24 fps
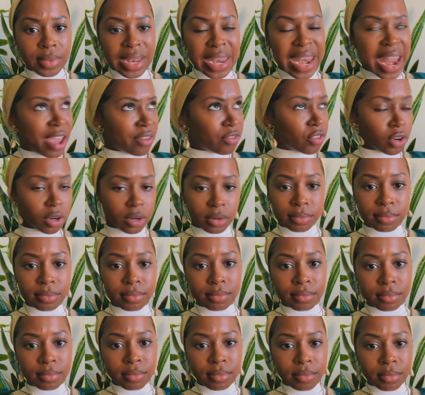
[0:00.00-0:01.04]
Never.
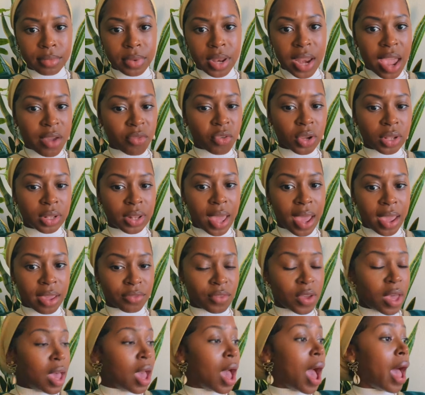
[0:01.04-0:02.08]
Never in
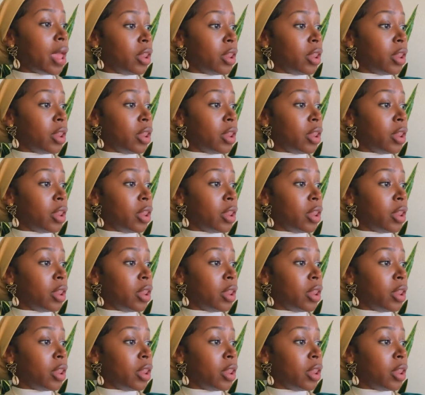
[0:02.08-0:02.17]
life.